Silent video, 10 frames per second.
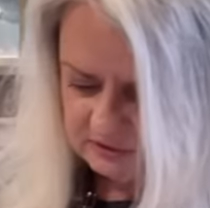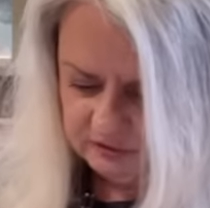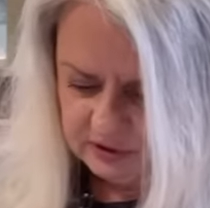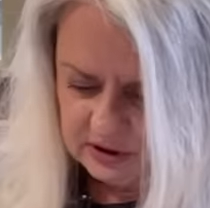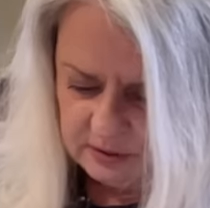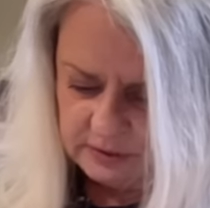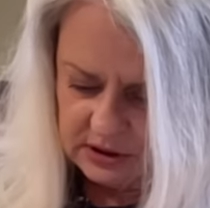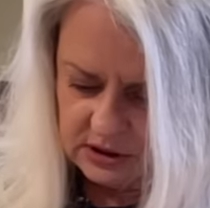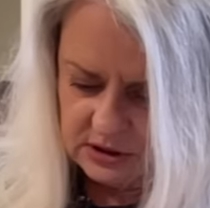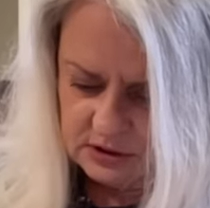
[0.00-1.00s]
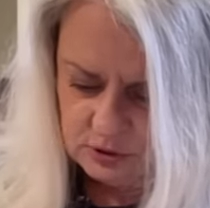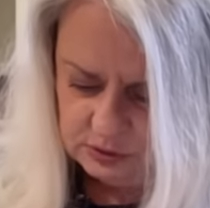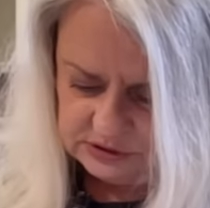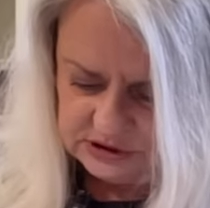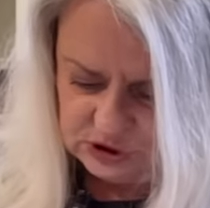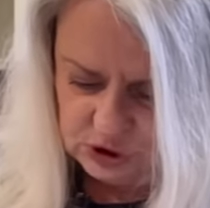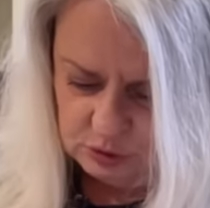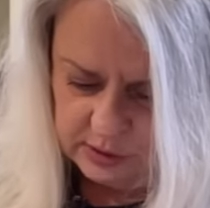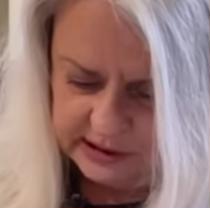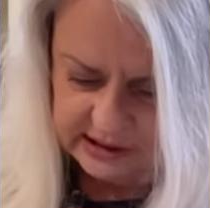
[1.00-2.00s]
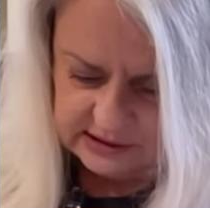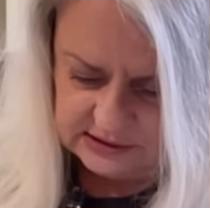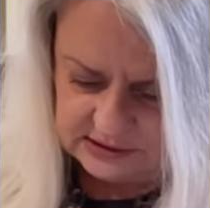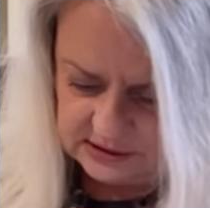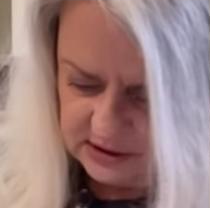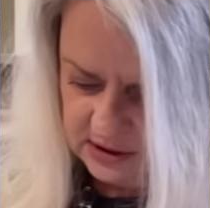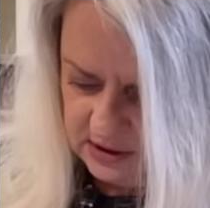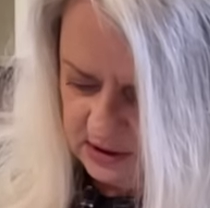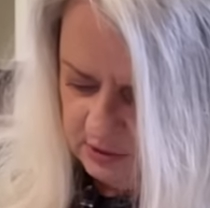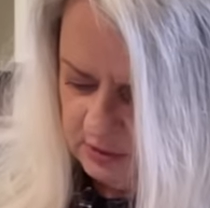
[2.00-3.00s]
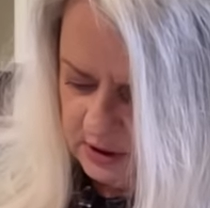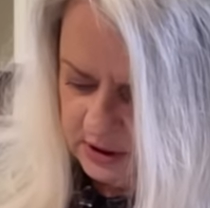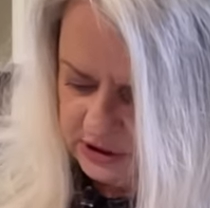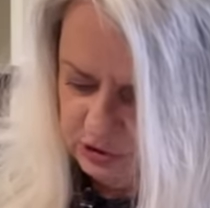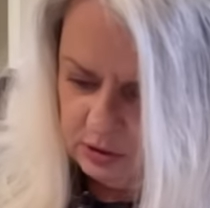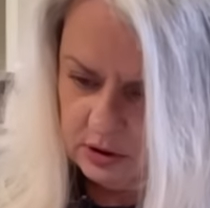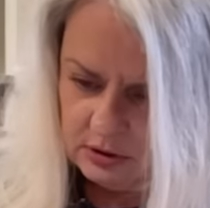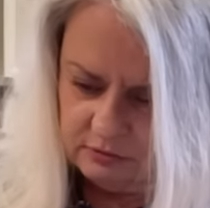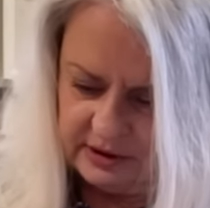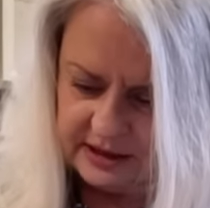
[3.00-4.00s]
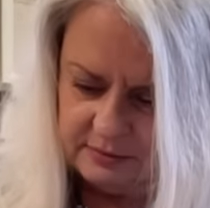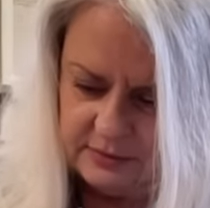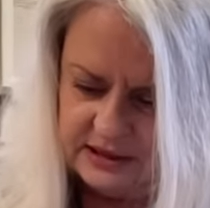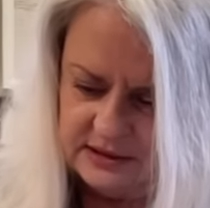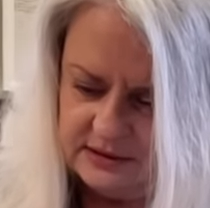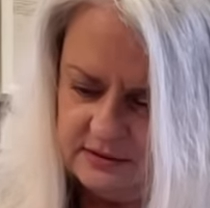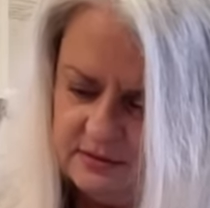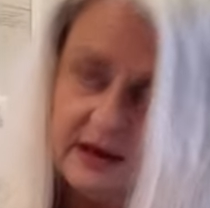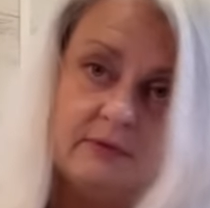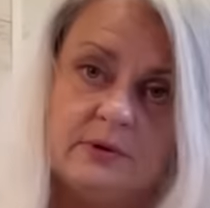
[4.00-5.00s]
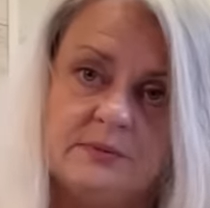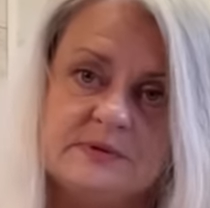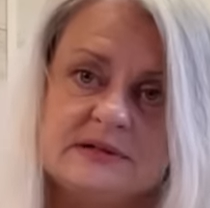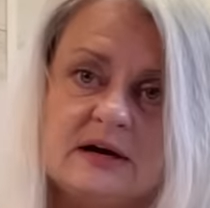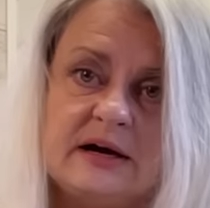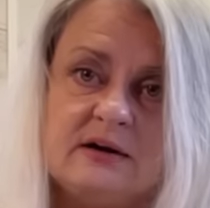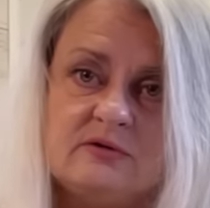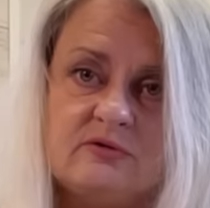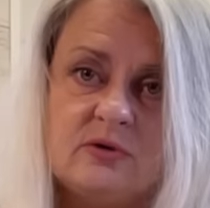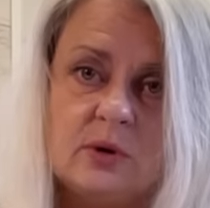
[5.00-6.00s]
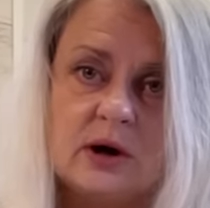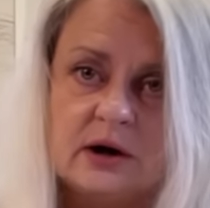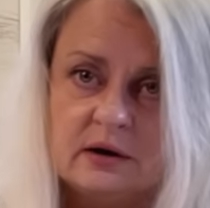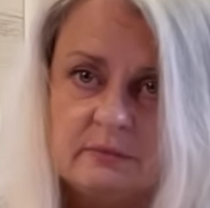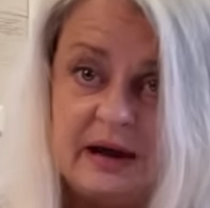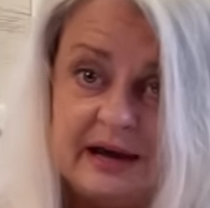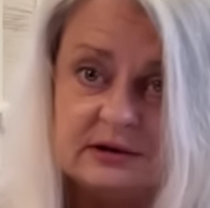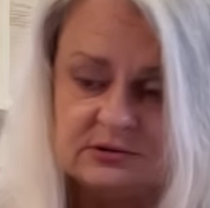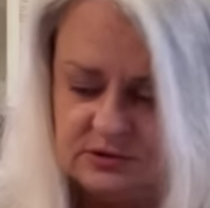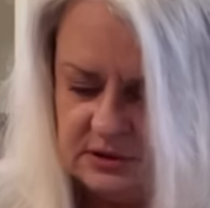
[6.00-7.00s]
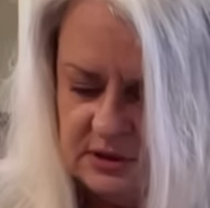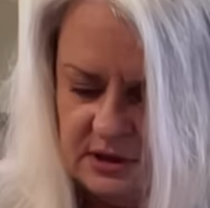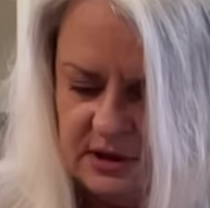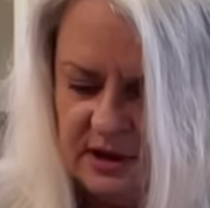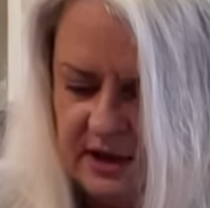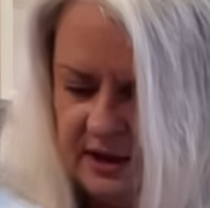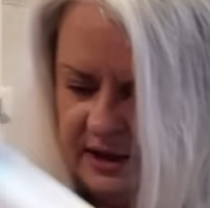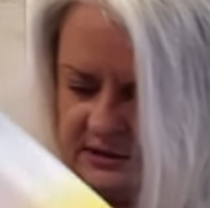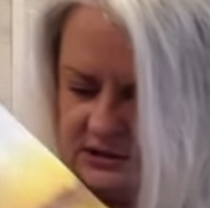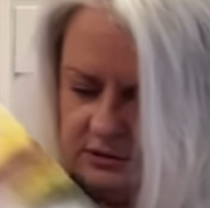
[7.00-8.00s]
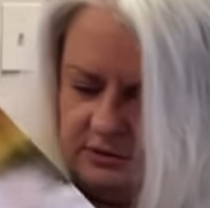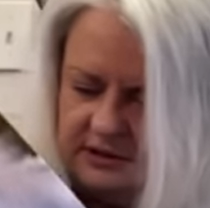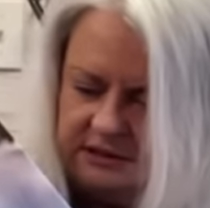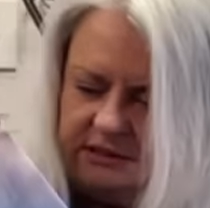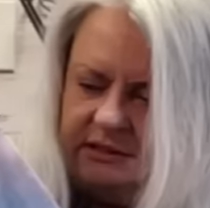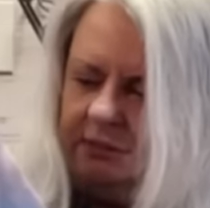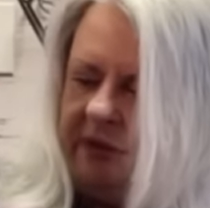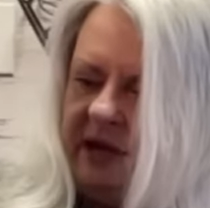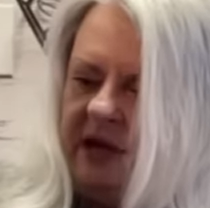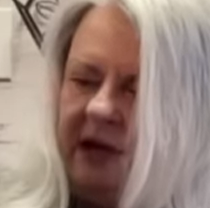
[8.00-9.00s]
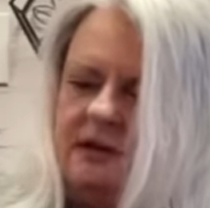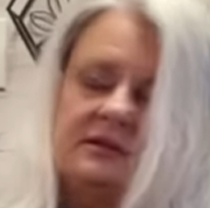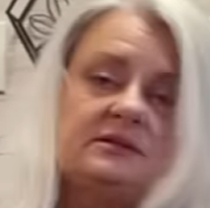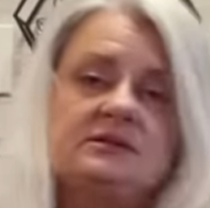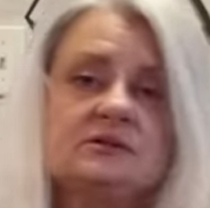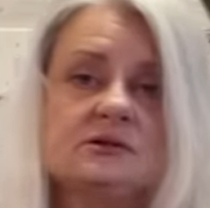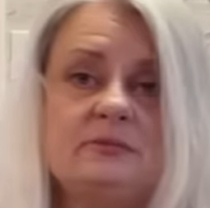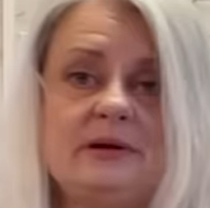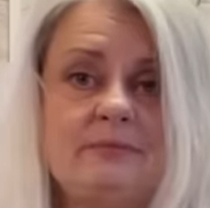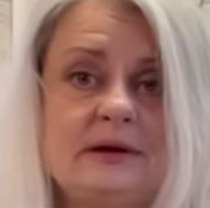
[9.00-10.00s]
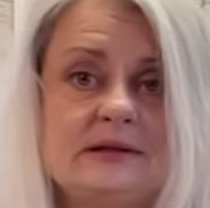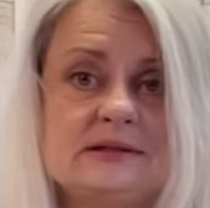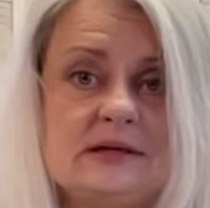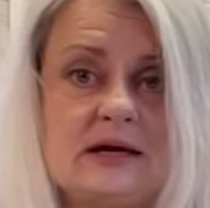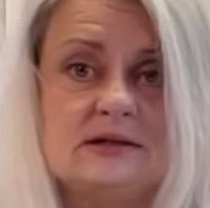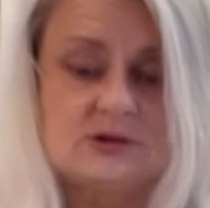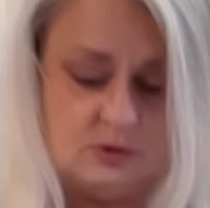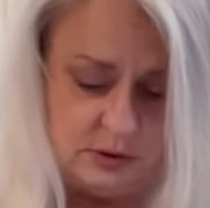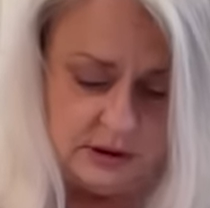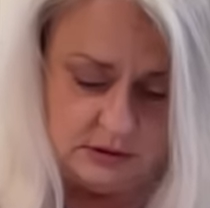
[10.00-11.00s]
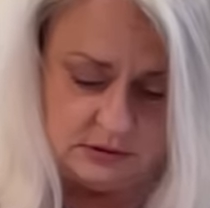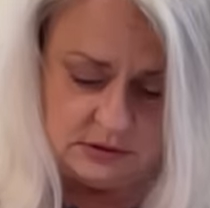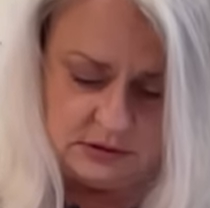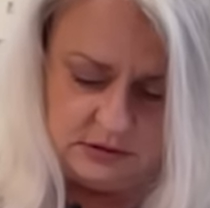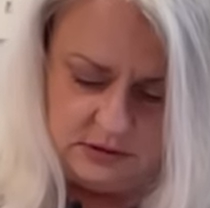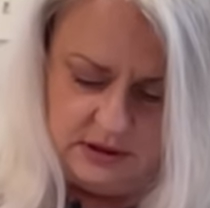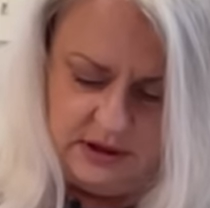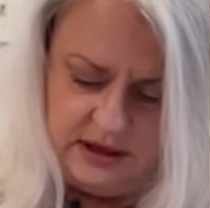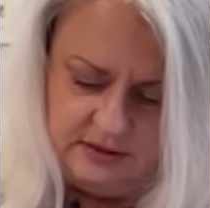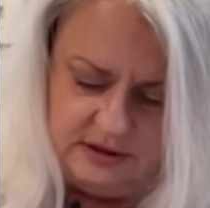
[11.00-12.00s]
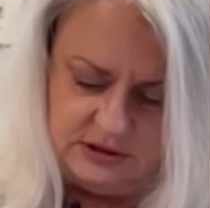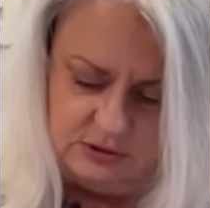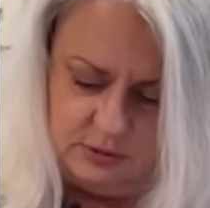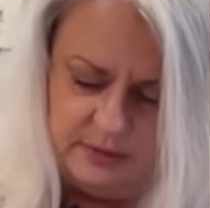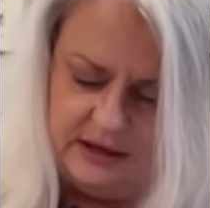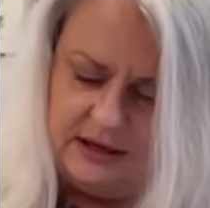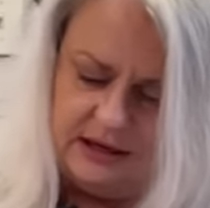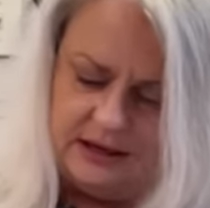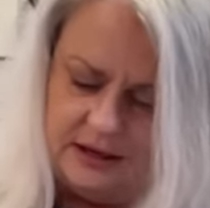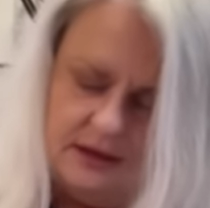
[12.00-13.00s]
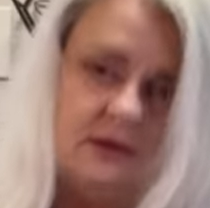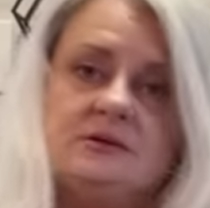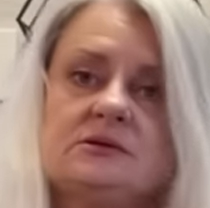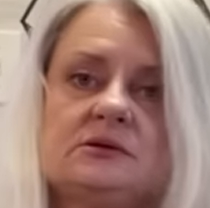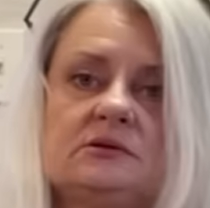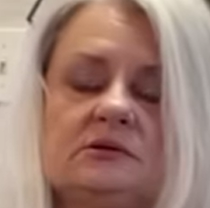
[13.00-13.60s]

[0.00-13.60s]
from uh, Quilted Twins. Uh, you all recommended that website for panels. And so this is the pan this is going to be a bed size quilt and this will be in it